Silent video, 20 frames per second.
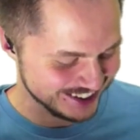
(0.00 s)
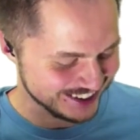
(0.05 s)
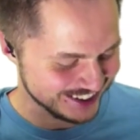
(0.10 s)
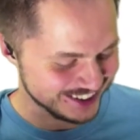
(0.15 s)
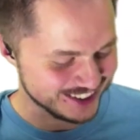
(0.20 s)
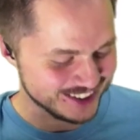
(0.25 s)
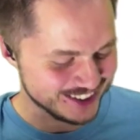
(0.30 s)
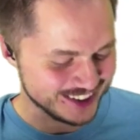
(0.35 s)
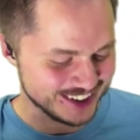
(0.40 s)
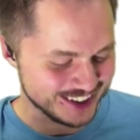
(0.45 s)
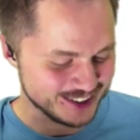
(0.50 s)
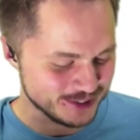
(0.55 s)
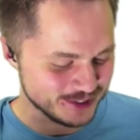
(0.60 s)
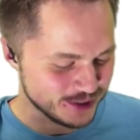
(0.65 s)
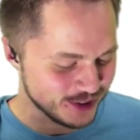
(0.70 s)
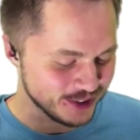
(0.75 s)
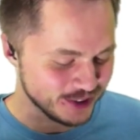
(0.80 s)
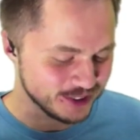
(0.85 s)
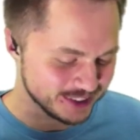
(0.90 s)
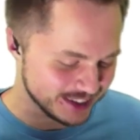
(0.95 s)
All right.
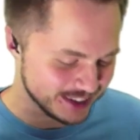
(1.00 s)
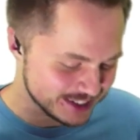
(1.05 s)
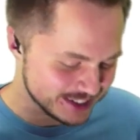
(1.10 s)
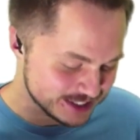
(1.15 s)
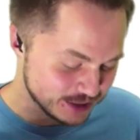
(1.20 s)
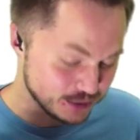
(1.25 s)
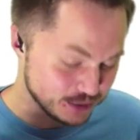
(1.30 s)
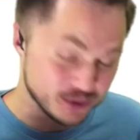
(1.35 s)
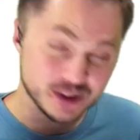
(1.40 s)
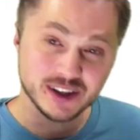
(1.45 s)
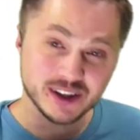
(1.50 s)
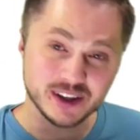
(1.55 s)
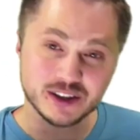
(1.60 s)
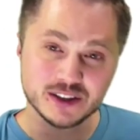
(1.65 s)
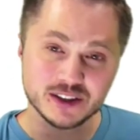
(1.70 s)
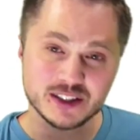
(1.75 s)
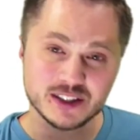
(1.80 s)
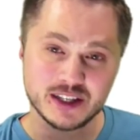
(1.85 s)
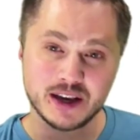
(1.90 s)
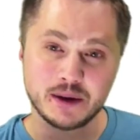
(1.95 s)
Well, that's a really
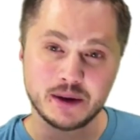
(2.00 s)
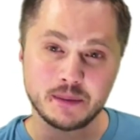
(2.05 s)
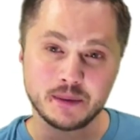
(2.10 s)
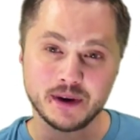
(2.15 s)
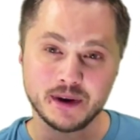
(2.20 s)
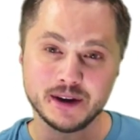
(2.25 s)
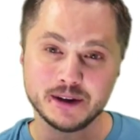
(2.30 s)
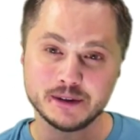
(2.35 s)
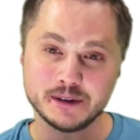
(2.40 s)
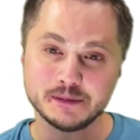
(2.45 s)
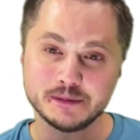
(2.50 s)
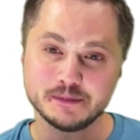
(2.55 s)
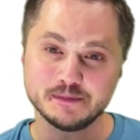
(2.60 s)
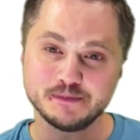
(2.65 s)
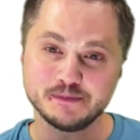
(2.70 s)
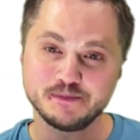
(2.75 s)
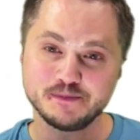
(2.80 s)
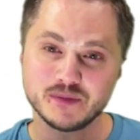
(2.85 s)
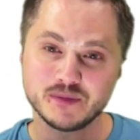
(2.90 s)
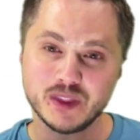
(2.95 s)
good tip,
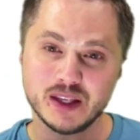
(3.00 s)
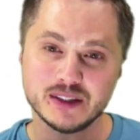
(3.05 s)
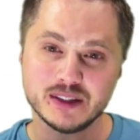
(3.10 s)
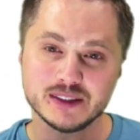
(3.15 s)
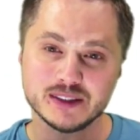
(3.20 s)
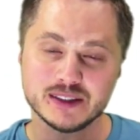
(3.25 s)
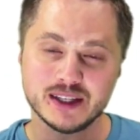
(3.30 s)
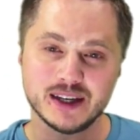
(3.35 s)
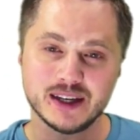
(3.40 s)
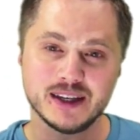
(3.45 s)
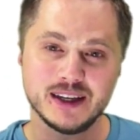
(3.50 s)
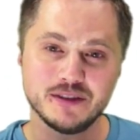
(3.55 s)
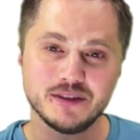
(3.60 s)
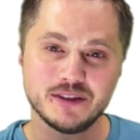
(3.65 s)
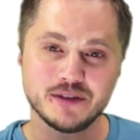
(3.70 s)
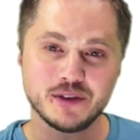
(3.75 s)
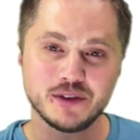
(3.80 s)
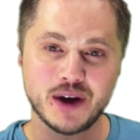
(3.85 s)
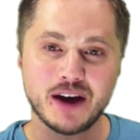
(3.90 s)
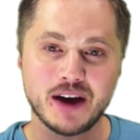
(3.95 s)
is that even
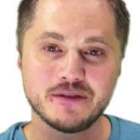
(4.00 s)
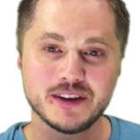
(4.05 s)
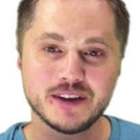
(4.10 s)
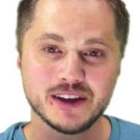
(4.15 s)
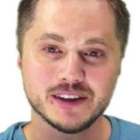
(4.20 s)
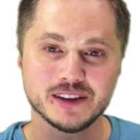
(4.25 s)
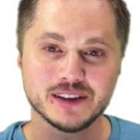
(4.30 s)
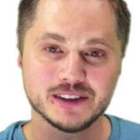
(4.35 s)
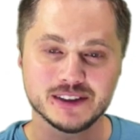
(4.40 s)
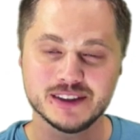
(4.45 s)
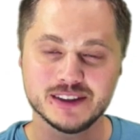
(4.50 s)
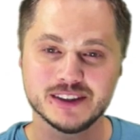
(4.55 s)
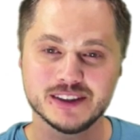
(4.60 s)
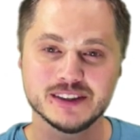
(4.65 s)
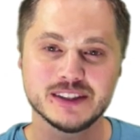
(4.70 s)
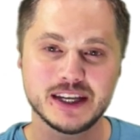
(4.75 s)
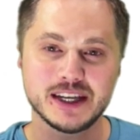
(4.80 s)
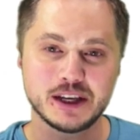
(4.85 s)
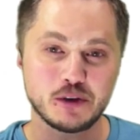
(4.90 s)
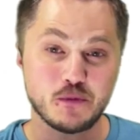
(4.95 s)
if you have nailed the
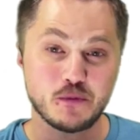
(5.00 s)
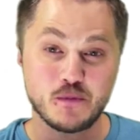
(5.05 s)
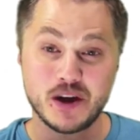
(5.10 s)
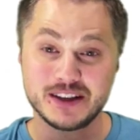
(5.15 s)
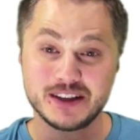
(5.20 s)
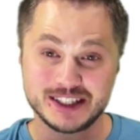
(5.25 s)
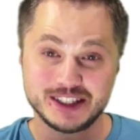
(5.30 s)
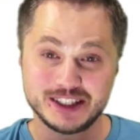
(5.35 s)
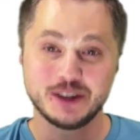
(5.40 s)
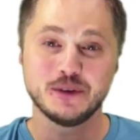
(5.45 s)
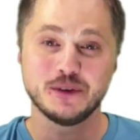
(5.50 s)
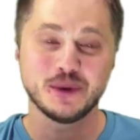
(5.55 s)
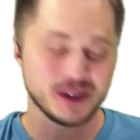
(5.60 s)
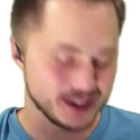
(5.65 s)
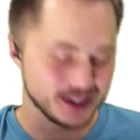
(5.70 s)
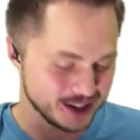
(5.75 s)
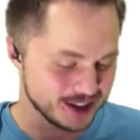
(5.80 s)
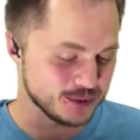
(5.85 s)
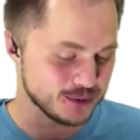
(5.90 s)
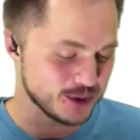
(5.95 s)
take, you may still want to
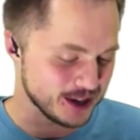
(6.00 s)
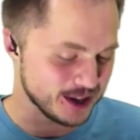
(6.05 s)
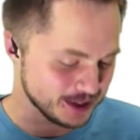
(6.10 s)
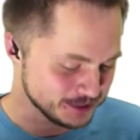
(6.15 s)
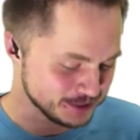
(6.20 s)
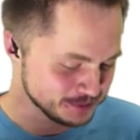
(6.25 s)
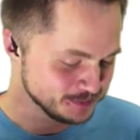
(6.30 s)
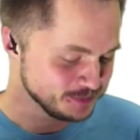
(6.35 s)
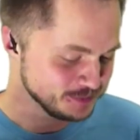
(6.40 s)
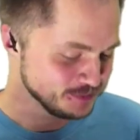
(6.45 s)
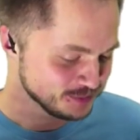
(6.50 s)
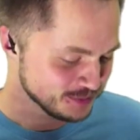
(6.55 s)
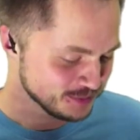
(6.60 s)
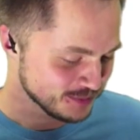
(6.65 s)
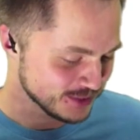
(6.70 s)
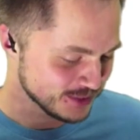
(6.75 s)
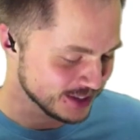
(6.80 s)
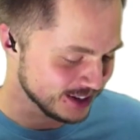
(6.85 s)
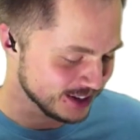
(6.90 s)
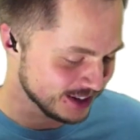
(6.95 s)
cut away.
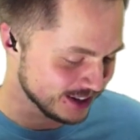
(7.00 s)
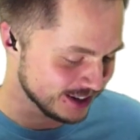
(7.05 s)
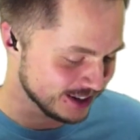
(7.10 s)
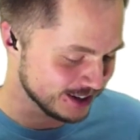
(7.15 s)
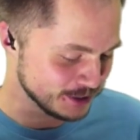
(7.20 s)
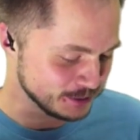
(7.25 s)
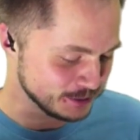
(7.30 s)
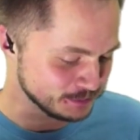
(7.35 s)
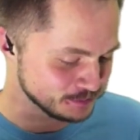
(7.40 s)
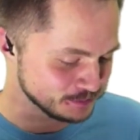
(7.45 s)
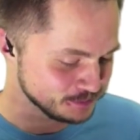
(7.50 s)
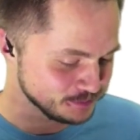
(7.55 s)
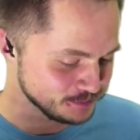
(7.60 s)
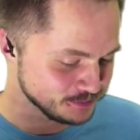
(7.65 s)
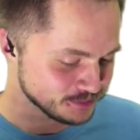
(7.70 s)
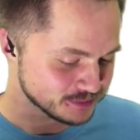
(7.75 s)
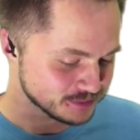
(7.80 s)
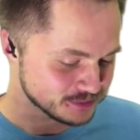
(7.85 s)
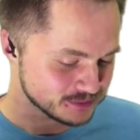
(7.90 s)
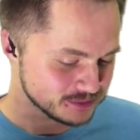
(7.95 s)
Mm-hmm.
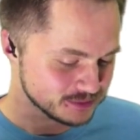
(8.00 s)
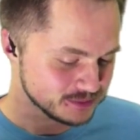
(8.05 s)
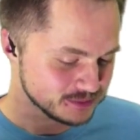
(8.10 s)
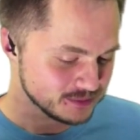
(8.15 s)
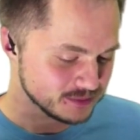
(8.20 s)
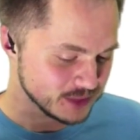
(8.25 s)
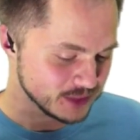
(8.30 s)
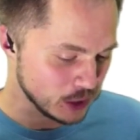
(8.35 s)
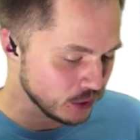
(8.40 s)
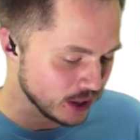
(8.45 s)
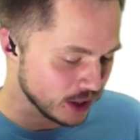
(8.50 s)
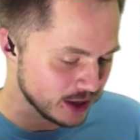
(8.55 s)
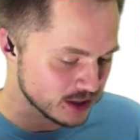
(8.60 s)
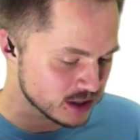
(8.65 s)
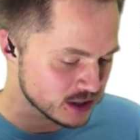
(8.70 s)
Okay,